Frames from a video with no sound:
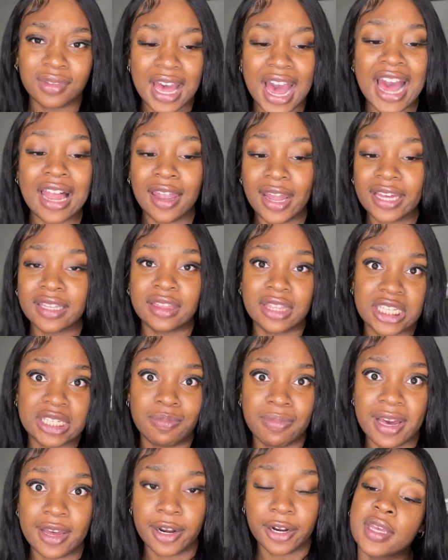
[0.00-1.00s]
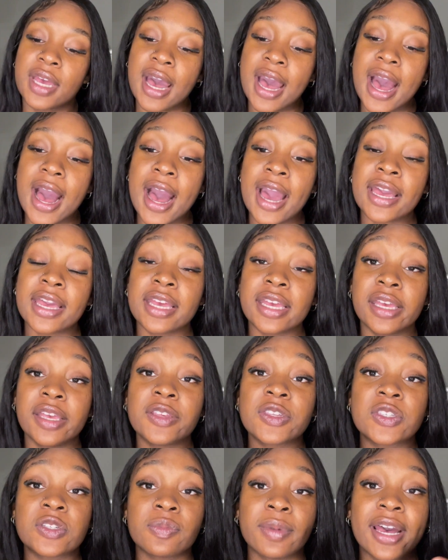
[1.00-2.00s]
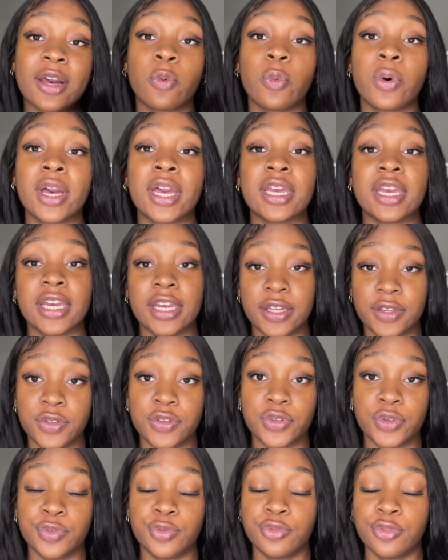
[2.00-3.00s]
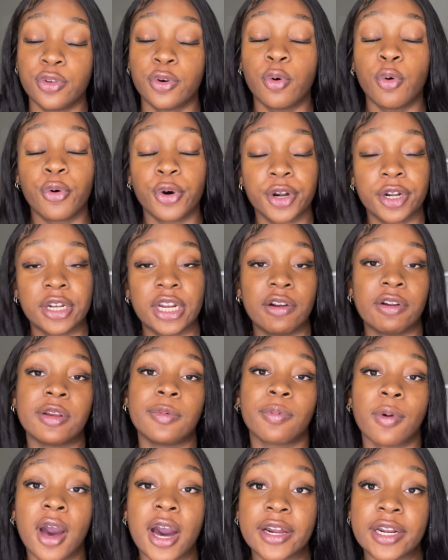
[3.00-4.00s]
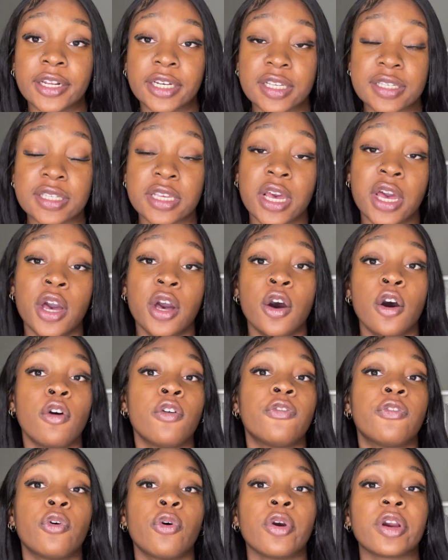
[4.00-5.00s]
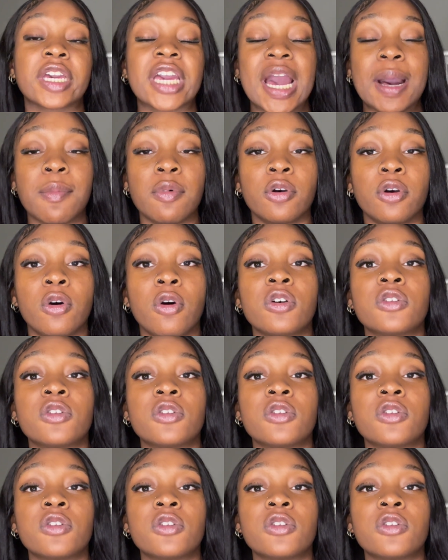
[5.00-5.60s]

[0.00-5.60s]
I like this better. I eased my way into the ordinary products for chemical